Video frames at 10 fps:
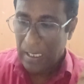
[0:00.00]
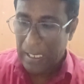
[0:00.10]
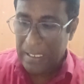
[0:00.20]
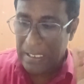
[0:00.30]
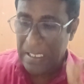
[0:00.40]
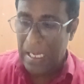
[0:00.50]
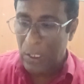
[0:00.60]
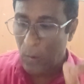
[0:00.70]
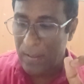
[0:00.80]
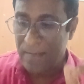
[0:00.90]
Any
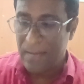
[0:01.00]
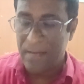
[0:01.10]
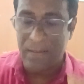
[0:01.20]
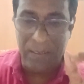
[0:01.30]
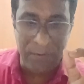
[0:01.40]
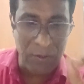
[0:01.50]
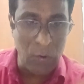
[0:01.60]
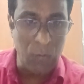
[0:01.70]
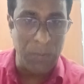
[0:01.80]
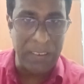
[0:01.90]
allowances
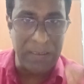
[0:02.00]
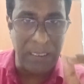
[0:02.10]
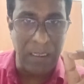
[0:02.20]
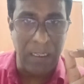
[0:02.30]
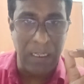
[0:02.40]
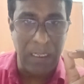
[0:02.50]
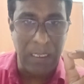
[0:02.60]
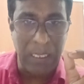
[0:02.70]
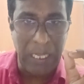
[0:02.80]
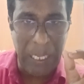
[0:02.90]
received by the
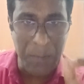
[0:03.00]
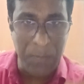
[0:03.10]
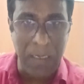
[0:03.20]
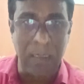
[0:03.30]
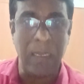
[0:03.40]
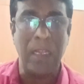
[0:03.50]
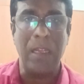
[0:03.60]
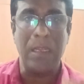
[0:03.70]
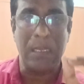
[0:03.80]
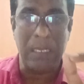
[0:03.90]

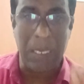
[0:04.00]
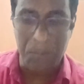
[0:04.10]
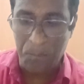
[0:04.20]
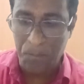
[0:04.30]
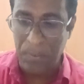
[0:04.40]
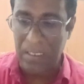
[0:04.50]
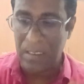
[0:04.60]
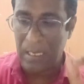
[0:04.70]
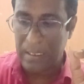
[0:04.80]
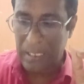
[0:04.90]
MLA,
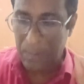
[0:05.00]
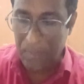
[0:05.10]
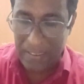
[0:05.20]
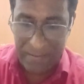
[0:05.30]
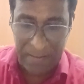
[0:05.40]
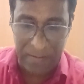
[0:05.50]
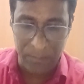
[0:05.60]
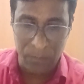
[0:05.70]
MP and MLC.